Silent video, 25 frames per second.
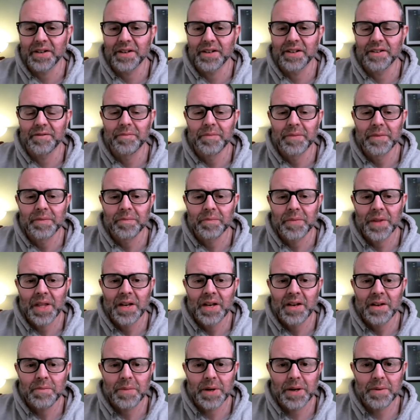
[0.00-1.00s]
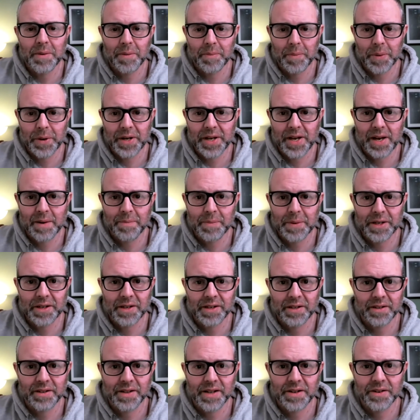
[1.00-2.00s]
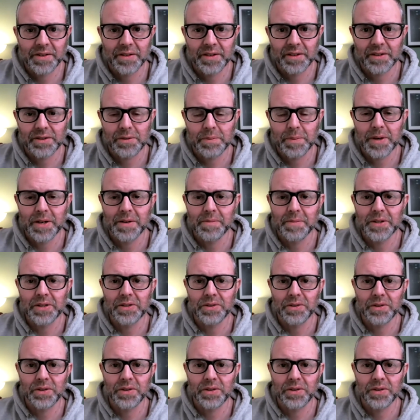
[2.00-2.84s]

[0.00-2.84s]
Um, I've been pretty happy on a lot of the experiments.